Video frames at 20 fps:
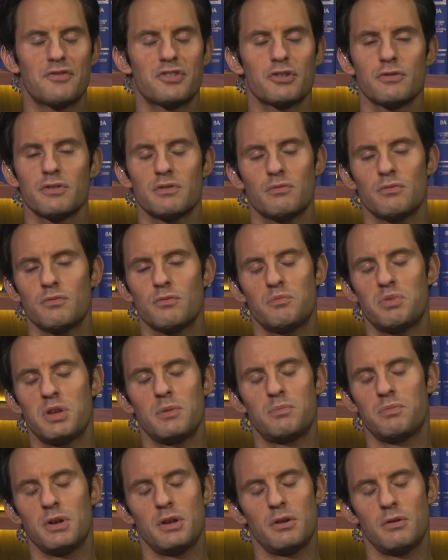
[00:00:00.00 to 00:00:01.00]
after
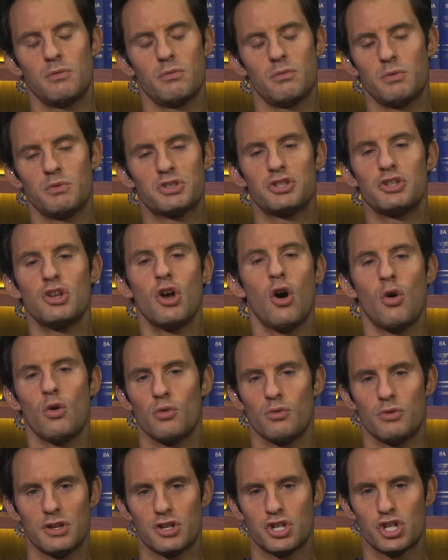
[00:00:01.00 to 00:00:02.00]
it was
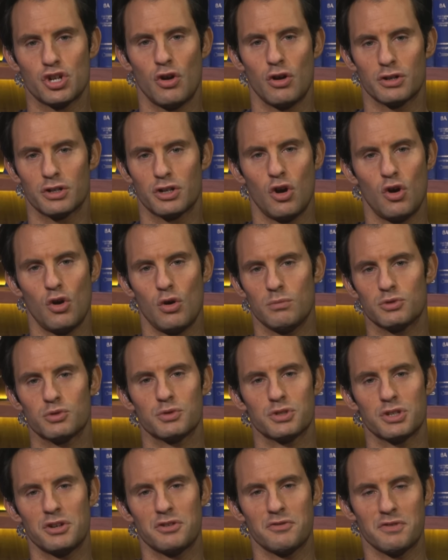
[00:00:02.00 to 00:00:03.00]
known that Sean
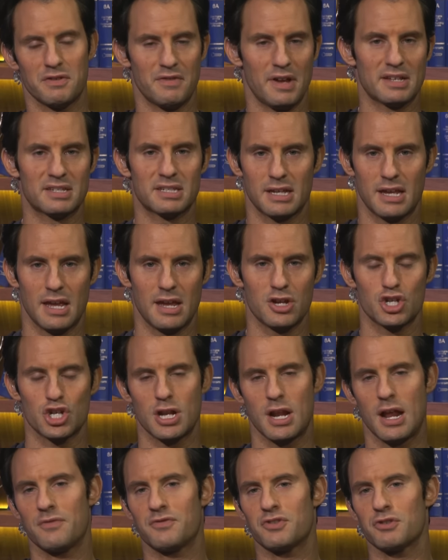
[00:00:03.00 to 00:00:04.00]
Combs was under
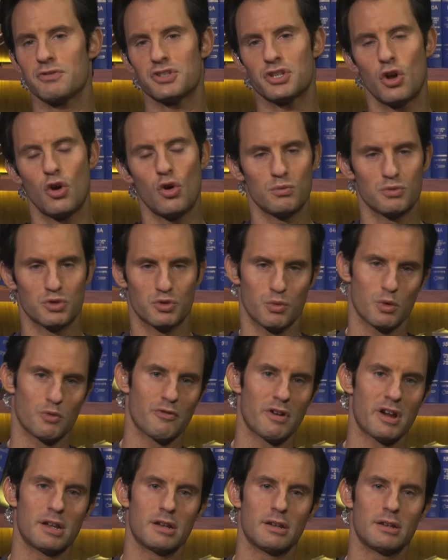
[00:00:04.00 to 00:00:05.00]
investigation, after his homes were
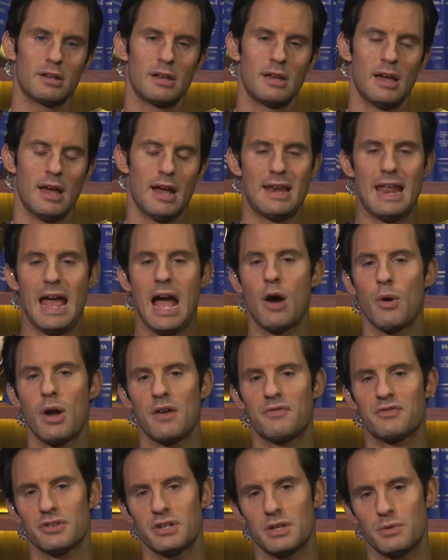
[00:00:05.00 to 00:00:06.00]
raided, and now
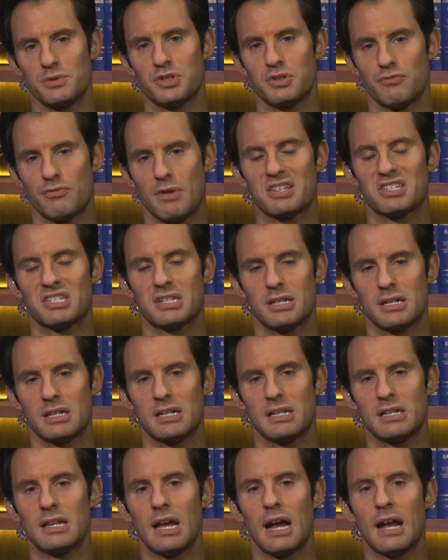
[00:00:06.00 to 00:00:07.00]
after he was arrested
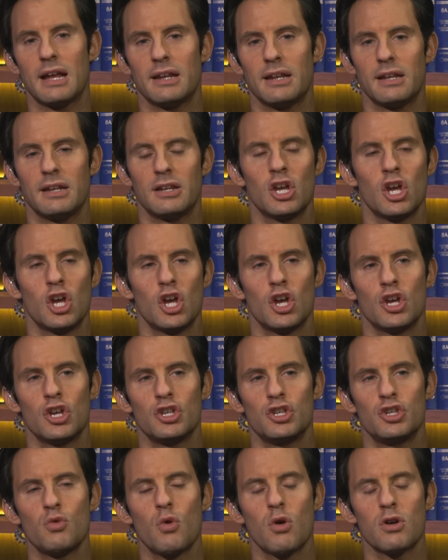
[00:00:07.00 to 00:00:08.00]
and indicted,
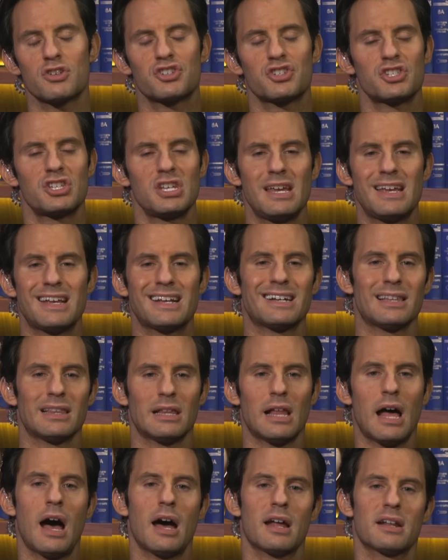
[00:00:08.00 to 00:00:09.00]
you are seeing a
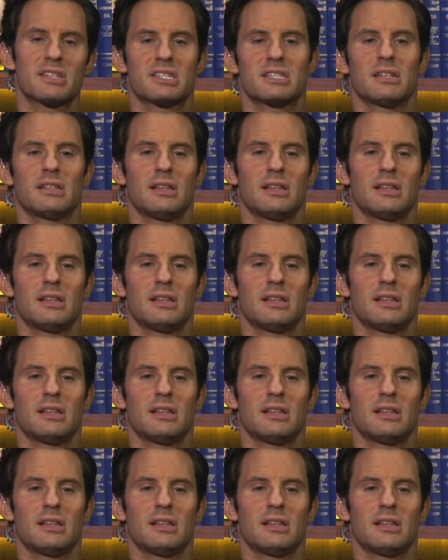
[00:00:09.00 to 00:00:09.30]
lot of